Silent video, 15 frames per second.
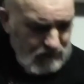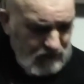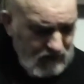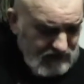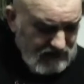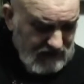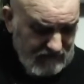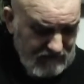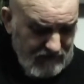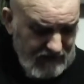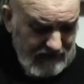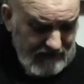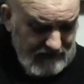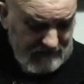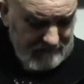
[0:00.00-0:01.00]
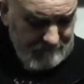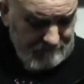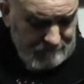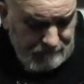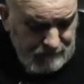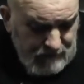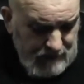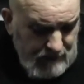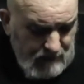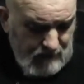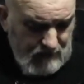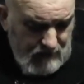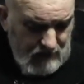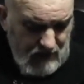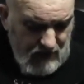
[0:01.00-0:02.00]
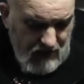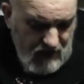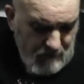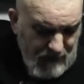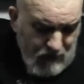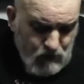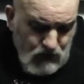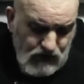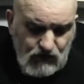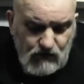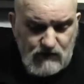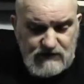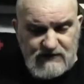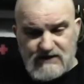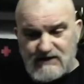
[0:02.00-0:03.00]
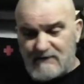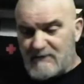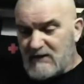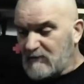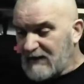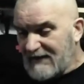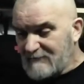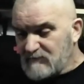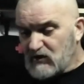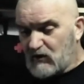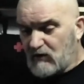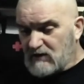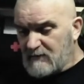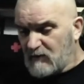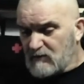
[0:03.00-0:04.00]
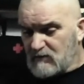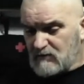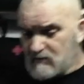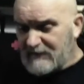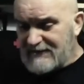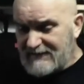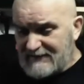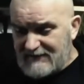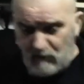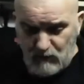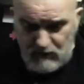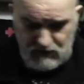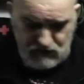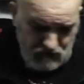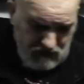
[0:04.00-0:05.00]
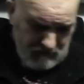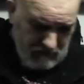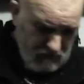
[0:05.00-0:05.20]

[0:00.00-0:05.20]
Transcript: lots of different things. Power source is something that I haven't talked about quickly. I want to talk about